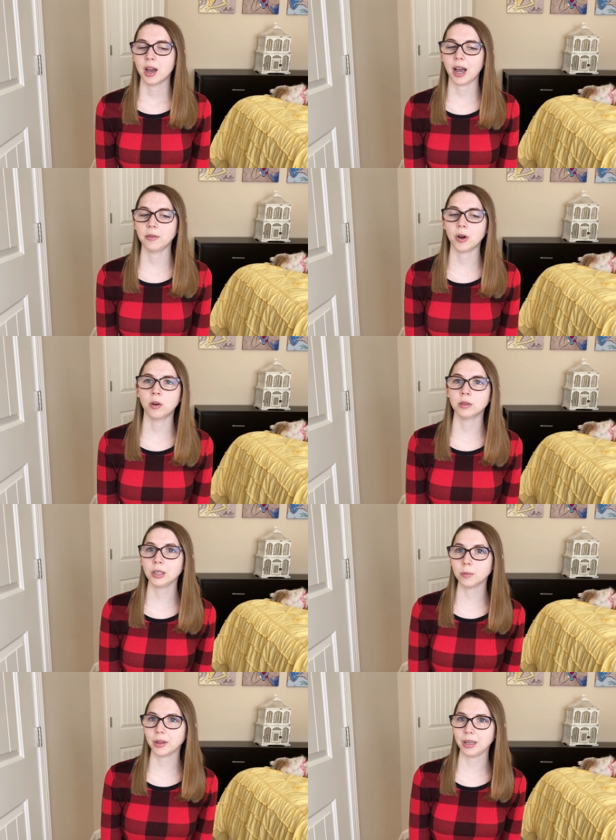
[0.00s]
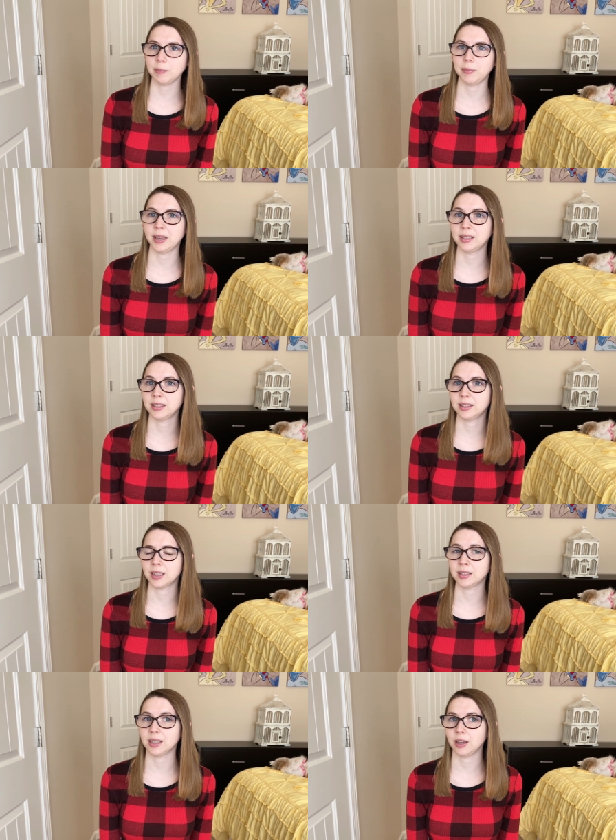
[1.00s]
I've only really been
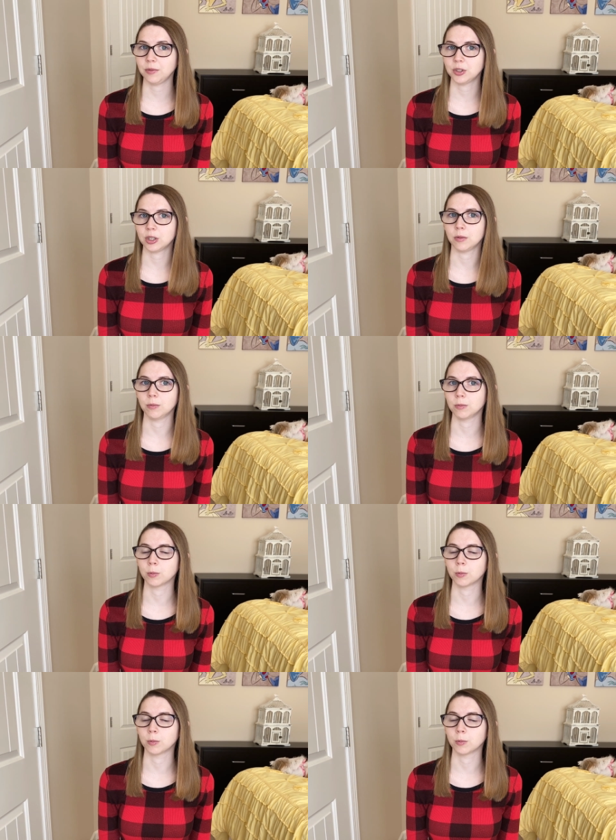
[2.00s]
sensitive to